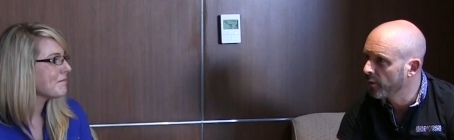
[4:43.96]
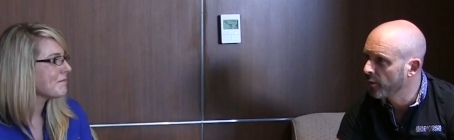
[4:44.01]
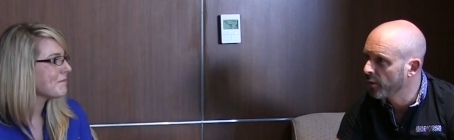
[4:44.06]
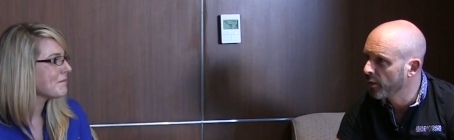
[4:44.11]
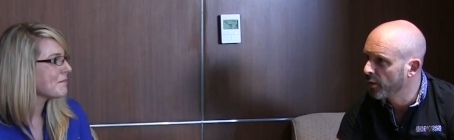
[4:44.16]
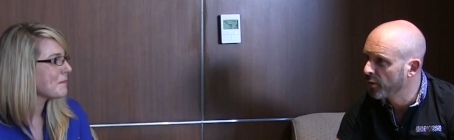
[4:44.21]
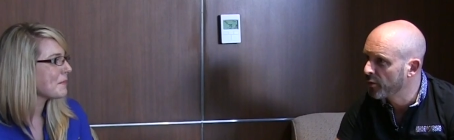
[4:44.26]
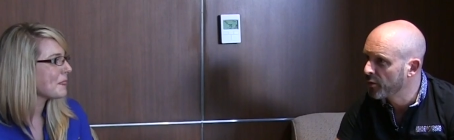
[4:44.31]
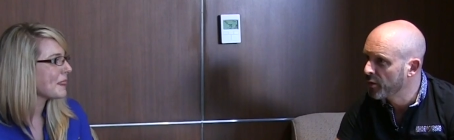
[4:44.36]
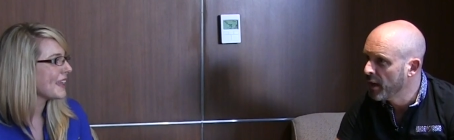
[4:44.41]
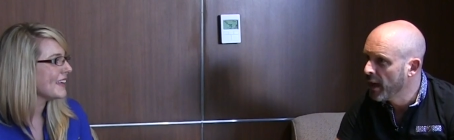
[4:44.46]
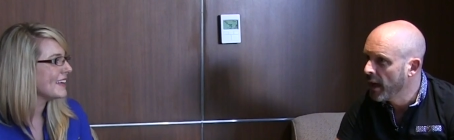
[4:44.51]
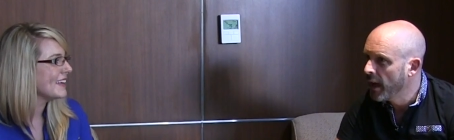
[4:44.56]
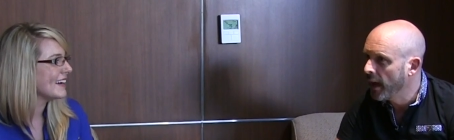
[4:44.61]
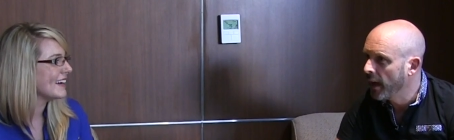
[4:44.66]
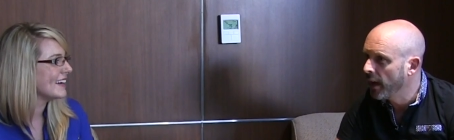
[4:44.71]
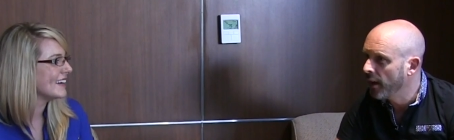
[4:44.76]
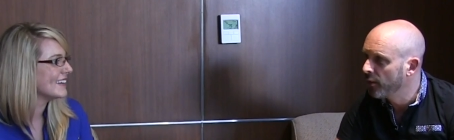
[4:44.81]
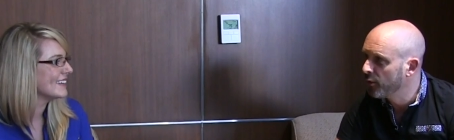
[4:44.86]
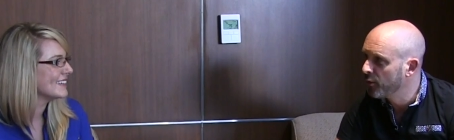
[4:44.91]
Speaker 1: Excellent.
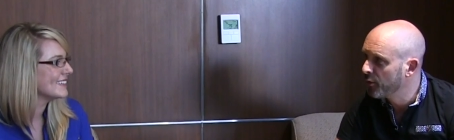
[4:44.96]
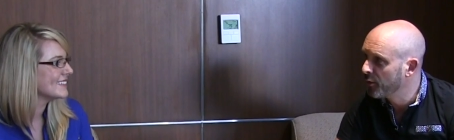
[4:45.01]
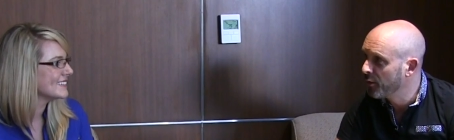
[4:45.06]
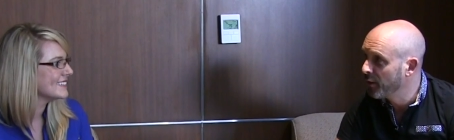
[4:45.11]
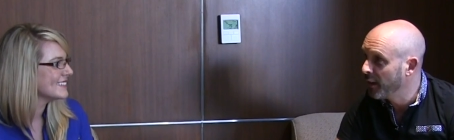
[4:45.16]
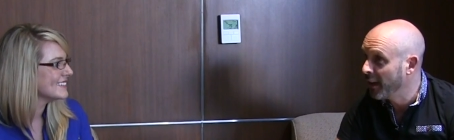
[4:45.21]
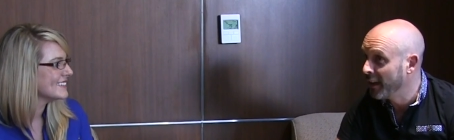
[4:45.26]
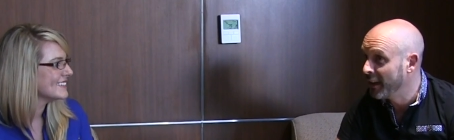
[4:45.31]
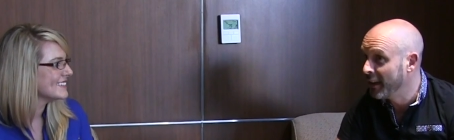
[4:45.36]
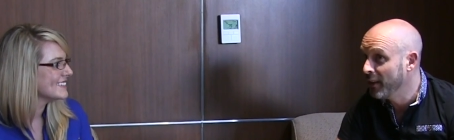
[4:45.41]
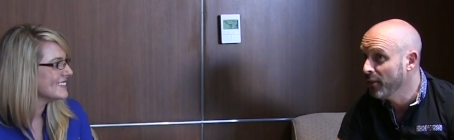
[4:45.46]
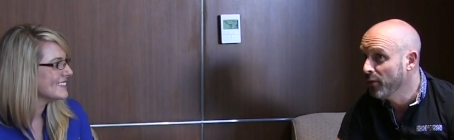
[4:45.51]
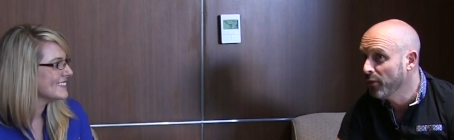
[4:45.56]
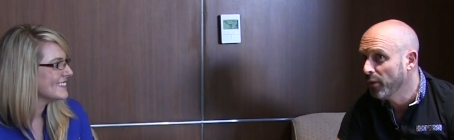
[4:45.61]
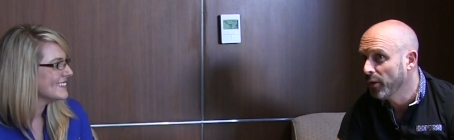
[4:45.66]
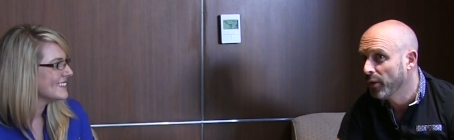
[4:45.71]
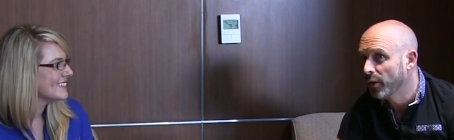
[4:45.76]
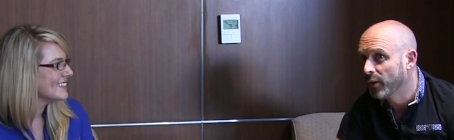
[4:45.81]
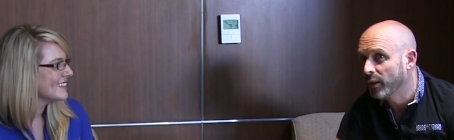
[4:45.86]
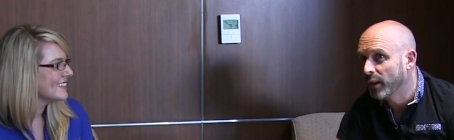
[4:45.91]
Yeah. And
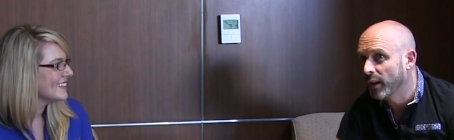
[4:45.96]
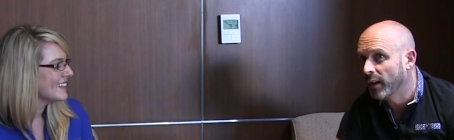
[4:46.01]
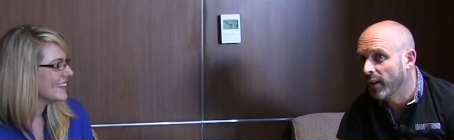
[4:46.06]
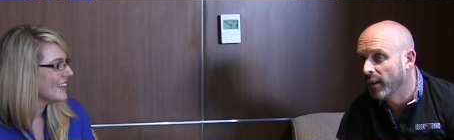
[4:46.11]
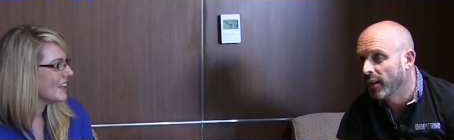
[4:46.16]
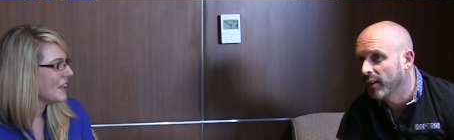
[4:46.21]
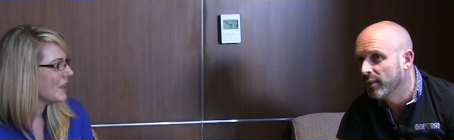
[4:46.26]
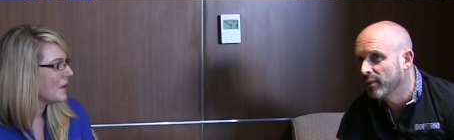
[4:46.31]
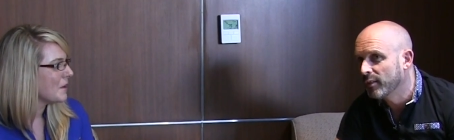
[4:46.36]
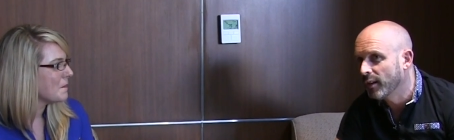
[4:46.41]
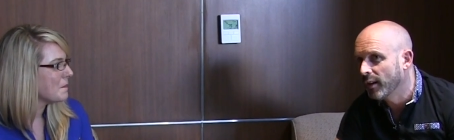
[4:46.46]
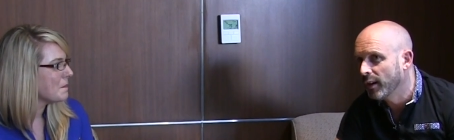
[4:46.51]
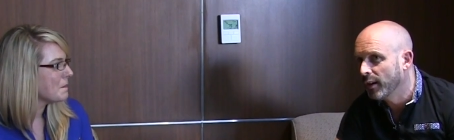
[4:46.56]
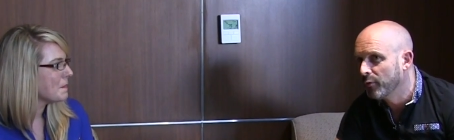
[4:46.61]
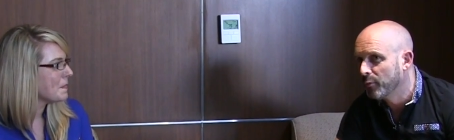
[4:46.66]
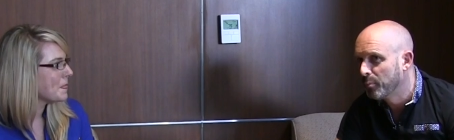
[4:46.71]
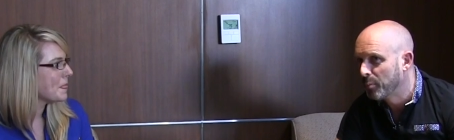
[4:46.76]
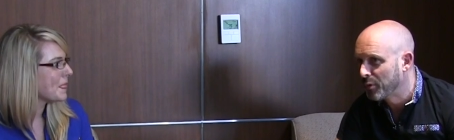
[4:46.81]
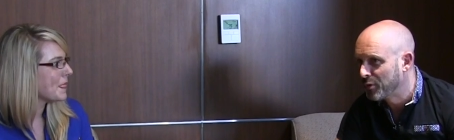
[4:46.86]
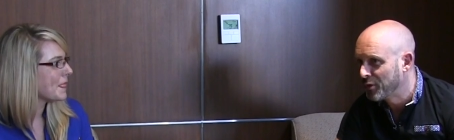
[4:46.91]
insulin, yeah,
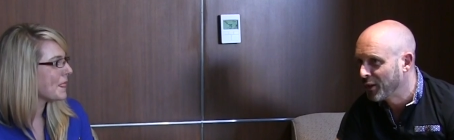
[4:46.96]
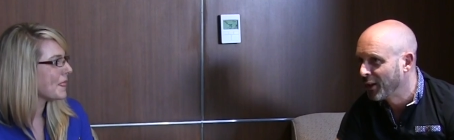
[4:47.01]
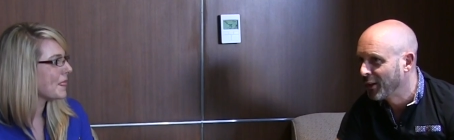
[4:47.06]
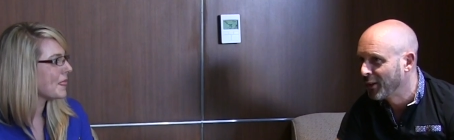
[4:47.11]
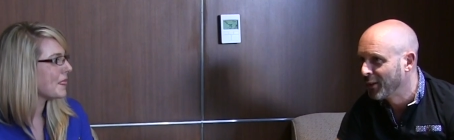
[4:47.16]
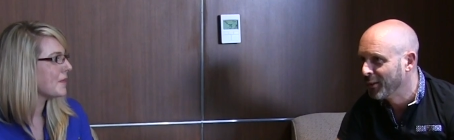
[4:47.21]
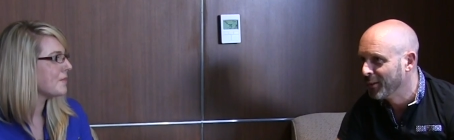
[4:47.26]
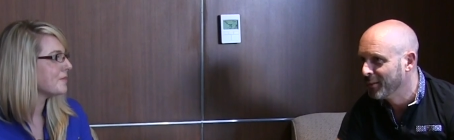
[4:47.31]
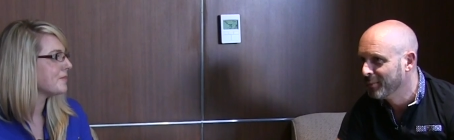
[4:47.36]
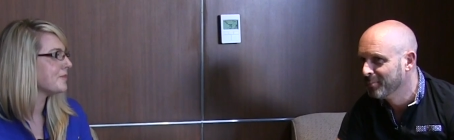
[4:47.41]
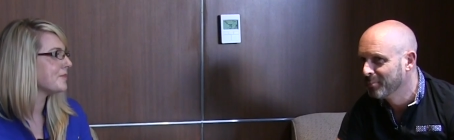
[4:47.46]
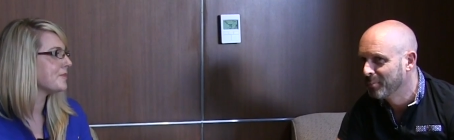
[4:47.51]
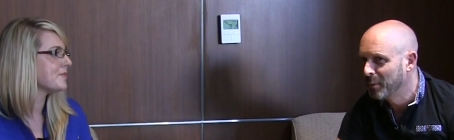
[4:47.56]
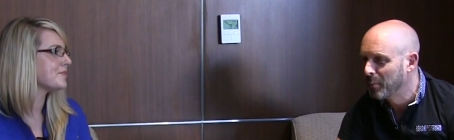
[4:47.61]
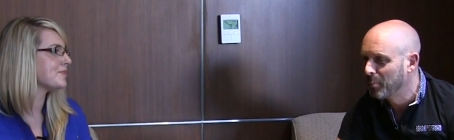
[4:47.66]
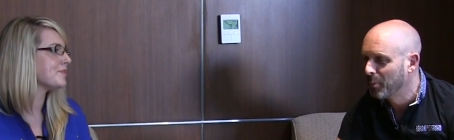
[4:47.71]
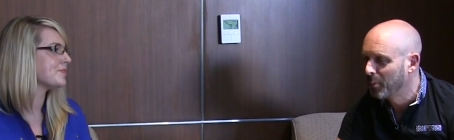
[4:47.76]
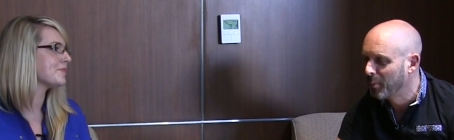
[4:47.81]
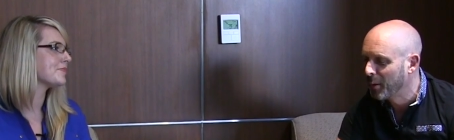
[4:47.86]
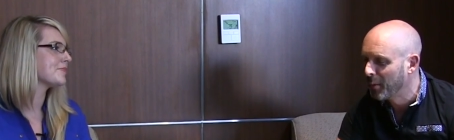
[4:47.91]
I have particular,
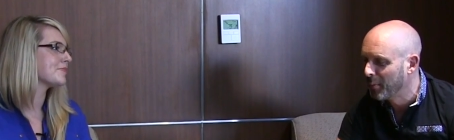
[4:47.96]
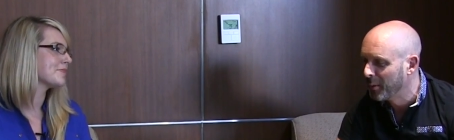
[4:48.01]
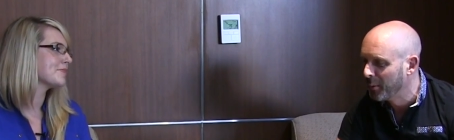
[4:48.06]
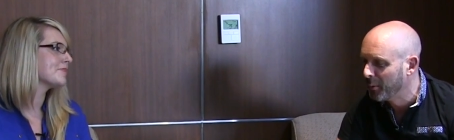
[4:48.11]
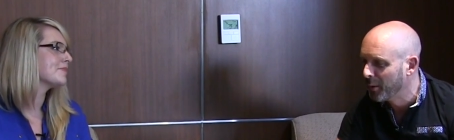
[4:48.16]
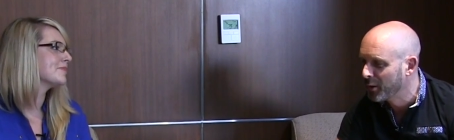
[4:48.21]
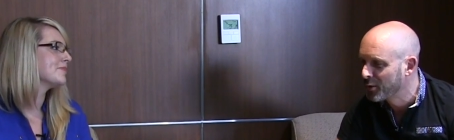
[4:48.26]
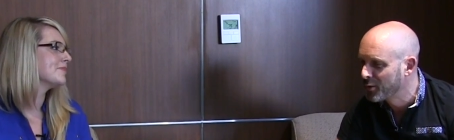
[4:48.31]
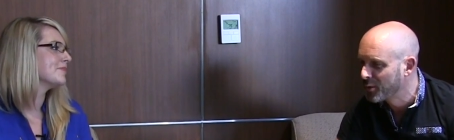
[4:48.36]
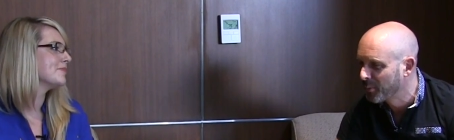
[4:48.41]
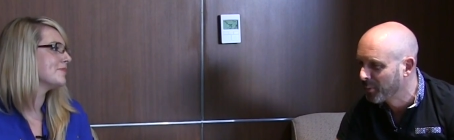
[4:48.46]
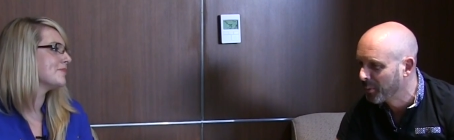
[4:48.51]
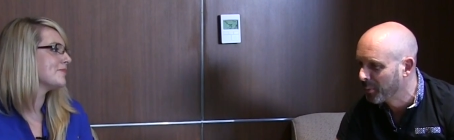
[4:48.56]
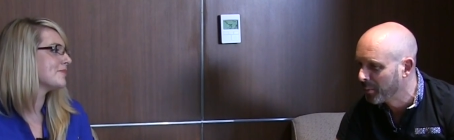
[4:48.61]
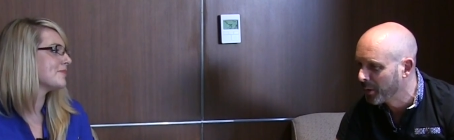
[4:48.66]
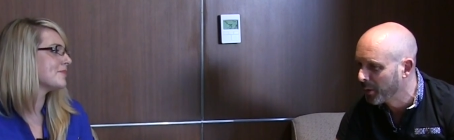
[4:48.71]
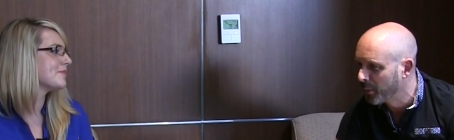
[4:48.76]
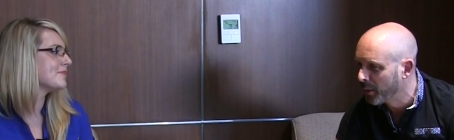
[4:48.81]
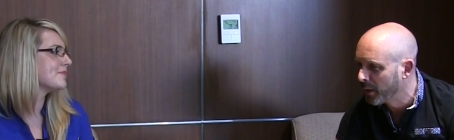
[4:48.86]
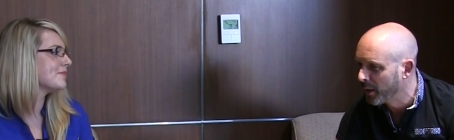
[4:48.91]
people probably watching
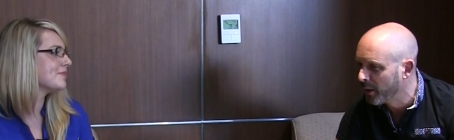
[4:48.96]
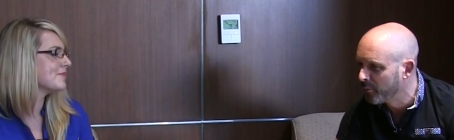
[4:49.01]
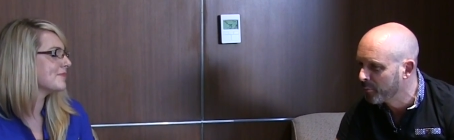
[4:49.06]
will be